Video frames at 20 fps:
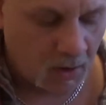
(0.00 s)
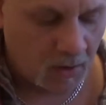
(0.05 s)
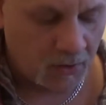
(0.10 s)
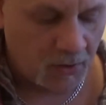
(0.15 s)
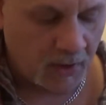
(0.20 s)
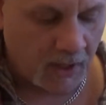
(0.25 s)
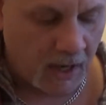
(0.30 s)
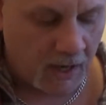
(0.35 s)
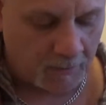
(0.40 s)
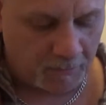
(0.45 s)

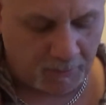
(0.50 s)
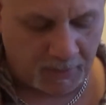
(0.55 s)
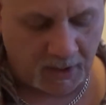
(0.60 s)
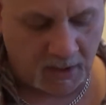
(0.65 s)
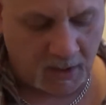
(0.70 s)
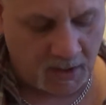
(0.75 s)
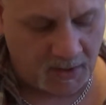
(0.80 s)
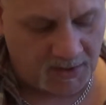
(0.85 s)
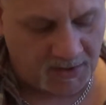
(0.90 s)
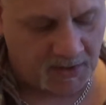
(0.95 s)
You got
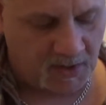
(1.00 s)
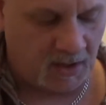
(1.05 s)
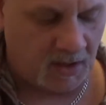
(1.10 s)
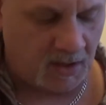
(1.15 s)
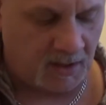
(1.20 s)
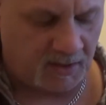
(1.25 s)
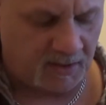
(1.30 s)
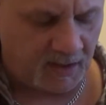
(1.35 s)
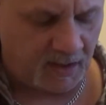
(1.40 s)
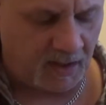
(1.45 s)
B,
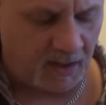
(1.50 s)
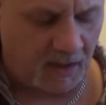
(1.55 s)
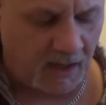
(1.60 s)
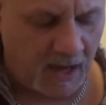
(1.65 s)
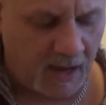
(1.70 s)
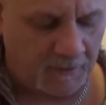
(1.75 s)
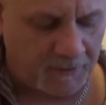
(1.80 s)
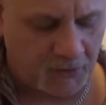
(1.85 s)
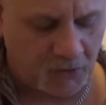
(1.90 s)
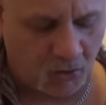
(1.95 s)
C, D,
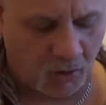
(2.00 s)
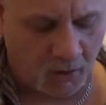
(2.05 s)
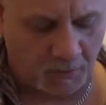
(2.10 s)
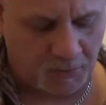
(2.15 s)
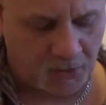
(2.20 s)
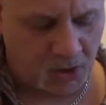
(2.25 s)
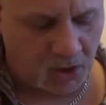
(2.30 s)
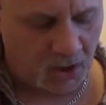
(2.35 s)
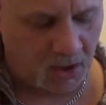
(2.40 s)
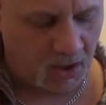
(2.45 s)
F sharp,
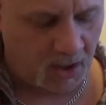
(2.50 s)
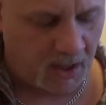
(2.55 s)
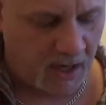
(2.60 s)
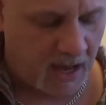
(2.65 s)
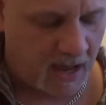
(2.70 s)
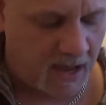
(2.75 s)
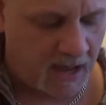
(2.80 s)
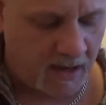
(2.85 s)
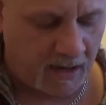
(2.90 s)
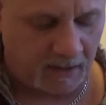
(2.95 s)
G,
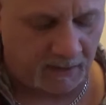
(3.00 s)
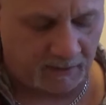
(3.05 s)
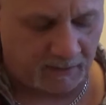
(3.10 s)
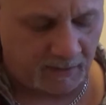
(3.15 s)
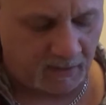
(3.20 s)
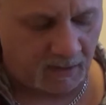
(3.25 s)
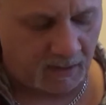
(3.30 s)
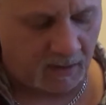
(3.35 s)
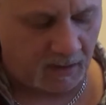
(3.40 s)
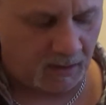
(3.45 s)
A,
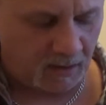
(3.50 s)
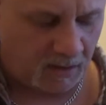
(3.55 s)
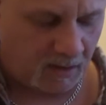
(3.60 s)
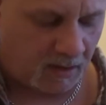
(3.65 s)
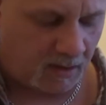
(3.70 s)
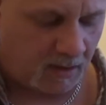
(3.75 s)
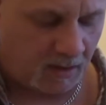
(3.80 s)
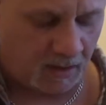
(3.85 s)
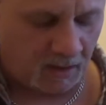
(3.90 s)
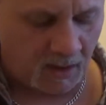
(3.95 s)
D,
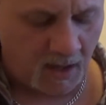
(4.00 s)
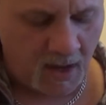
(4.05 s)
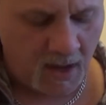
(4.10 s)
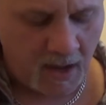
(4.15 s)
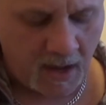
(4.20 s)
E,